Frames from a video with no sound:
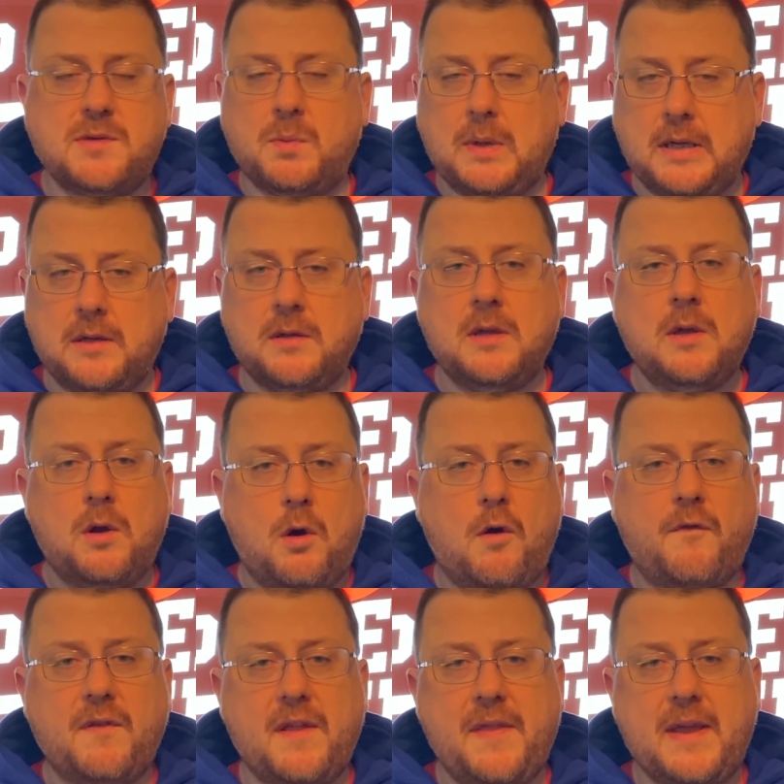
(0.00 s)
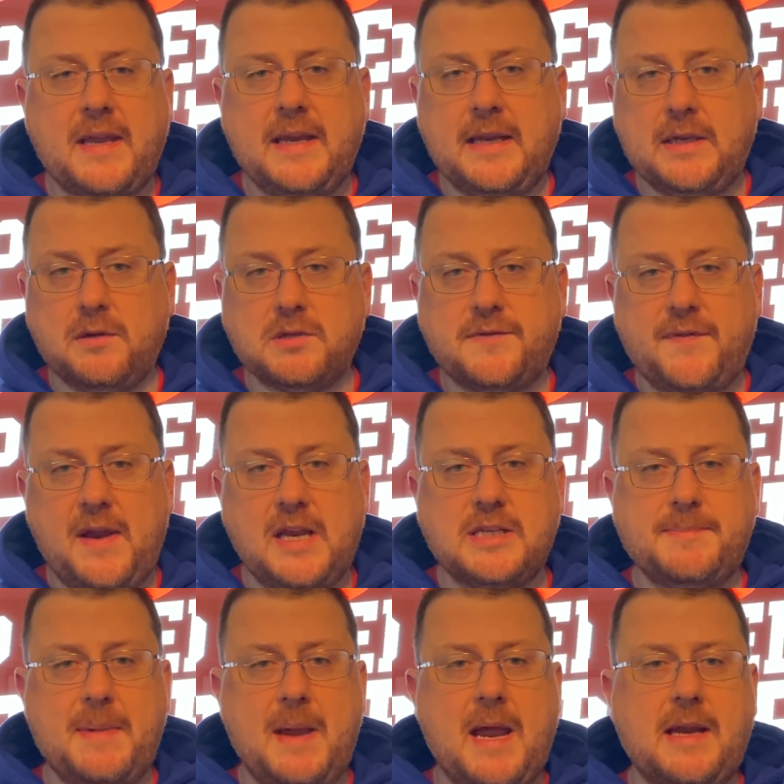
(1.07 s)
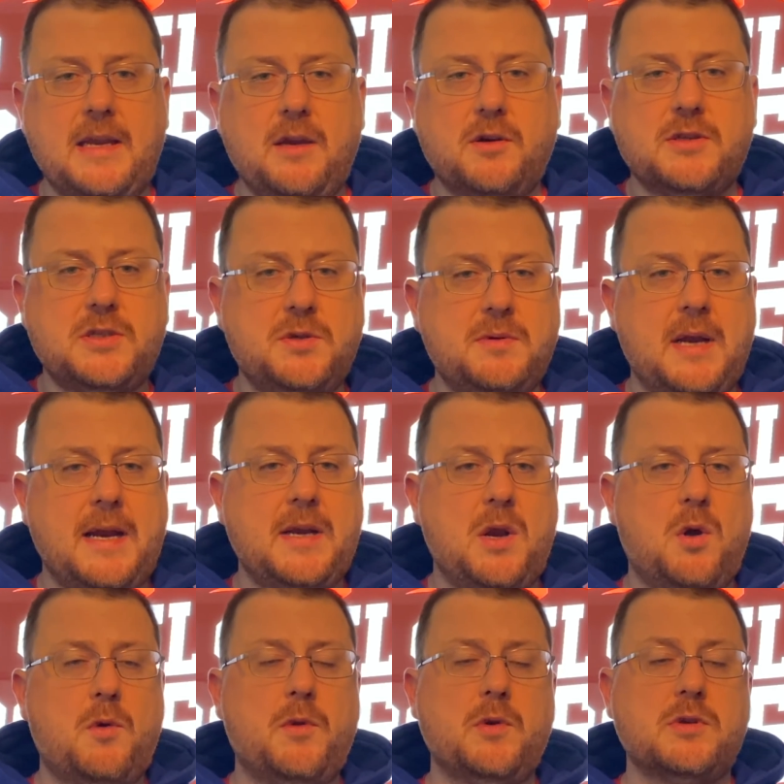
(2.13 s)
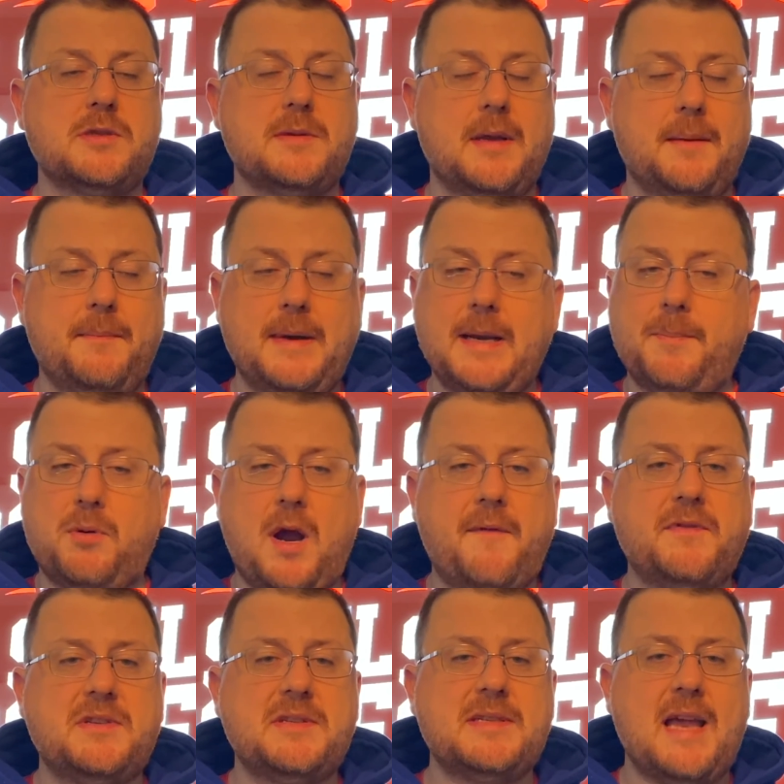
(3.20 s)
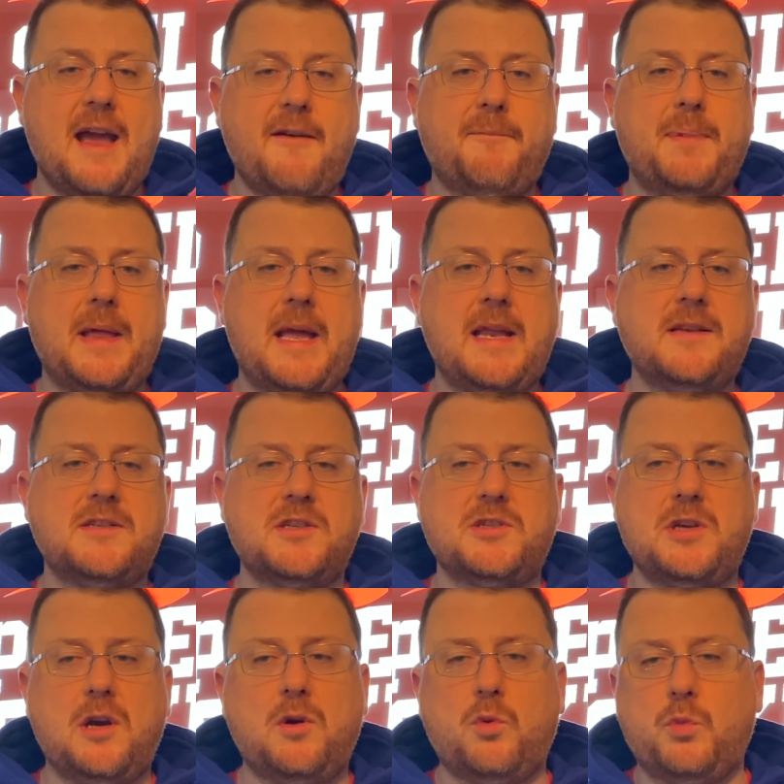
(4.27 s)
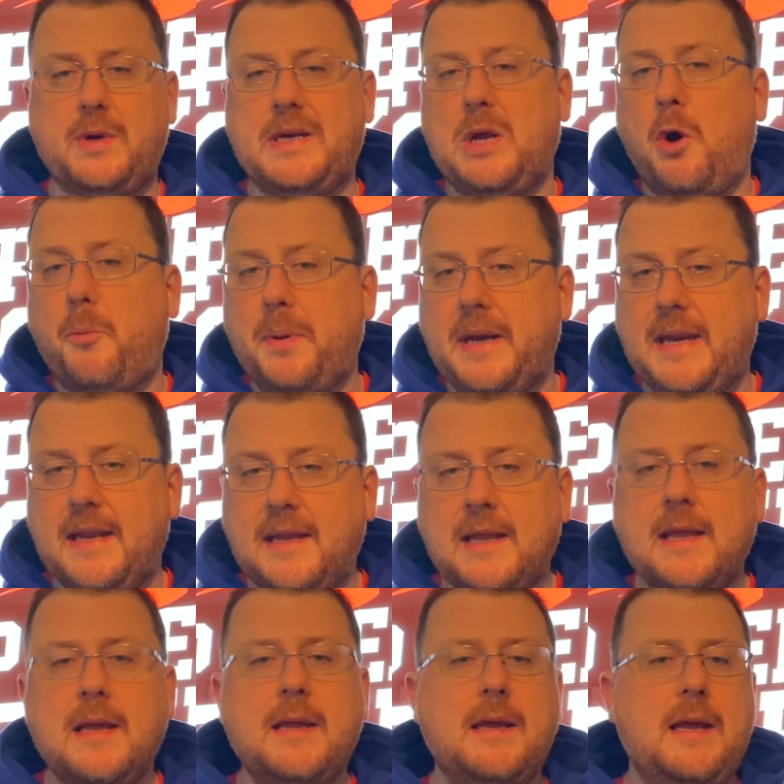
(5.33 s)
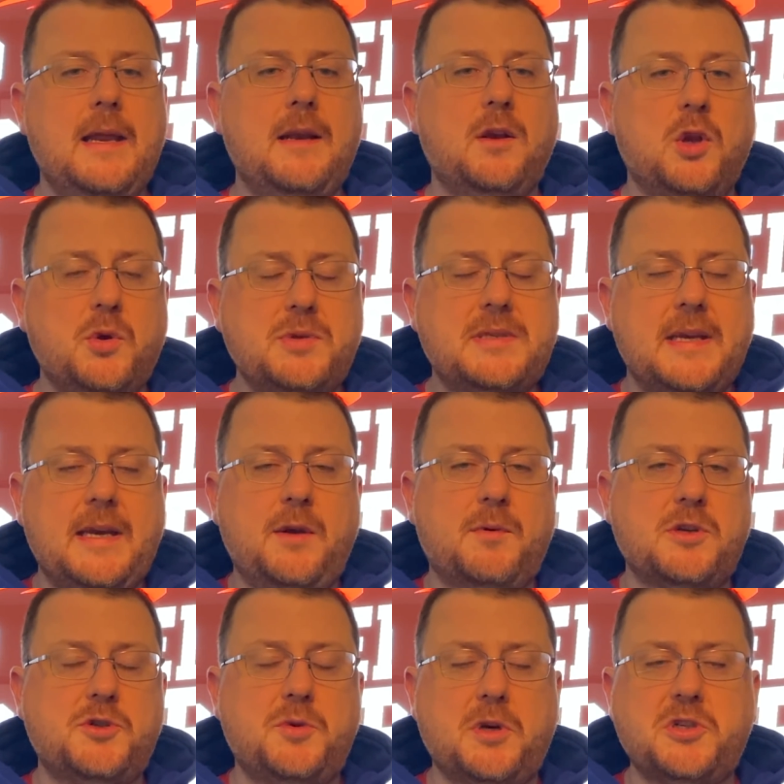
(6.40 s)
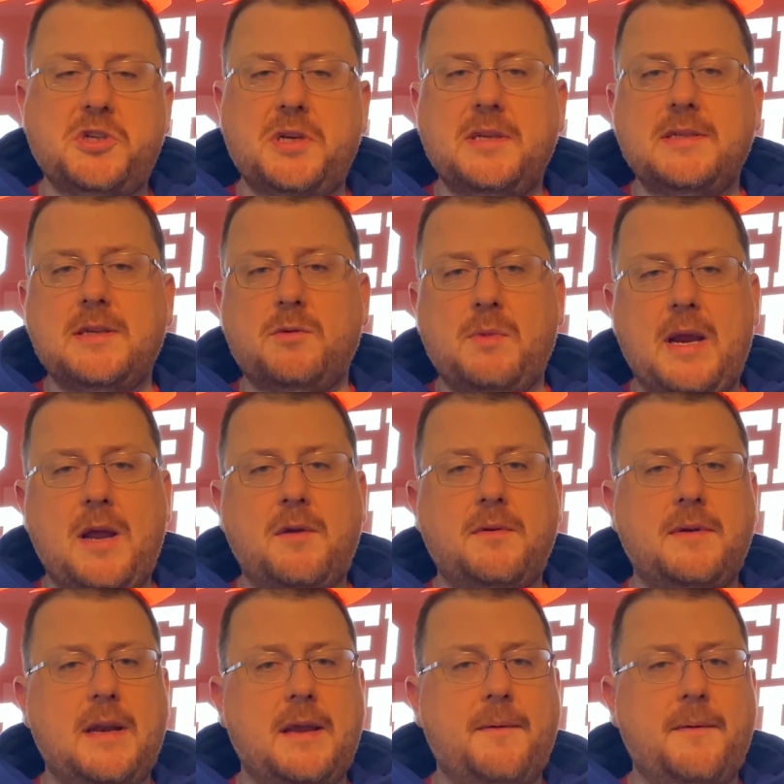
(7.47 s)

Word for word: Well, hopefully they can get those fans back here soon. I know there's many provinces have plans to start reopening and loosening restrictions around